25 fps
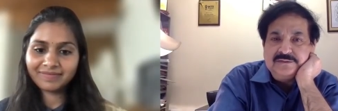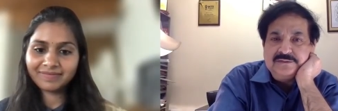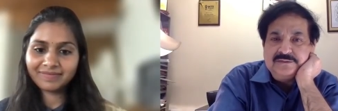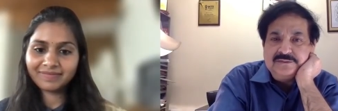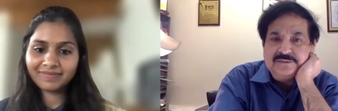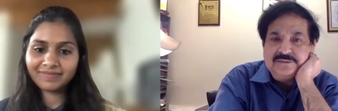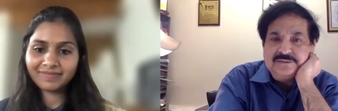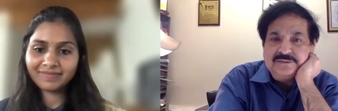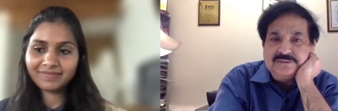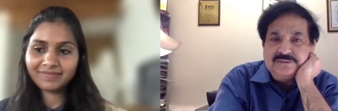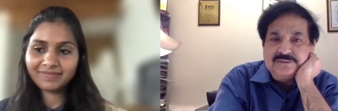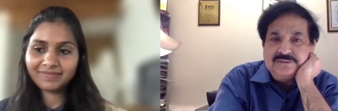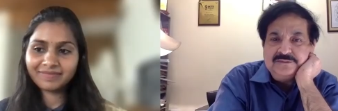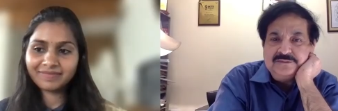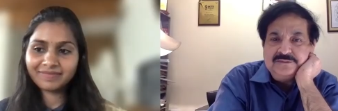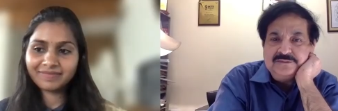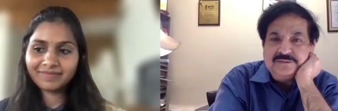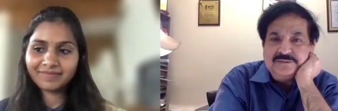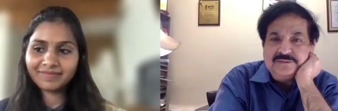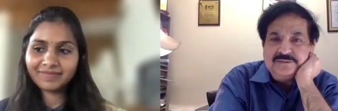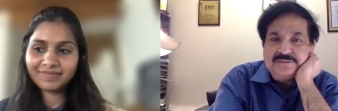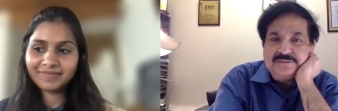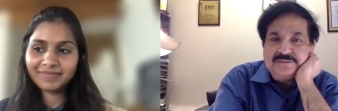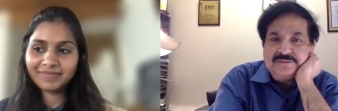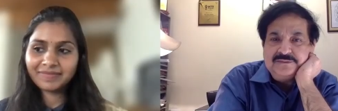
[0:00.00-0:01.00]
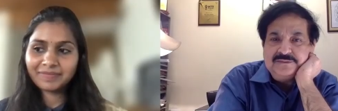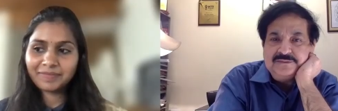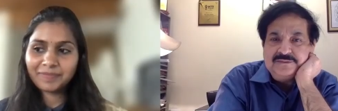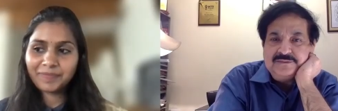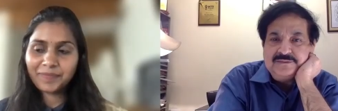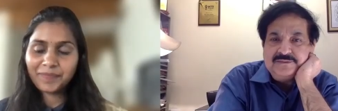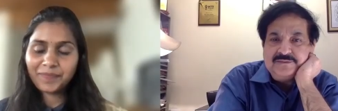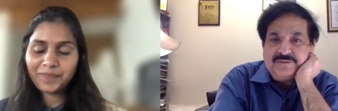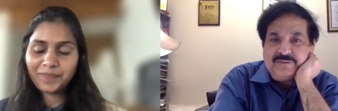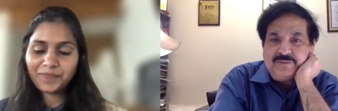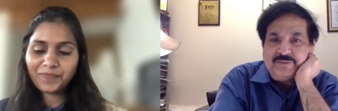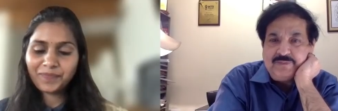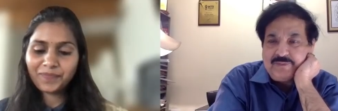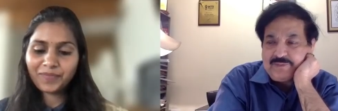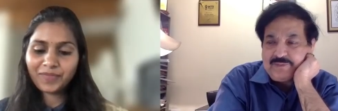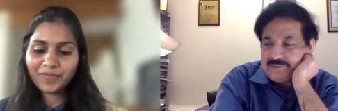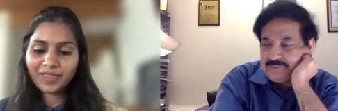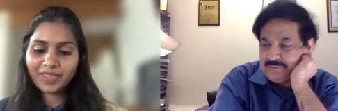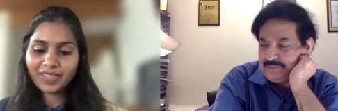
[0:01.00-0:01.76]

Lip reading: (silence)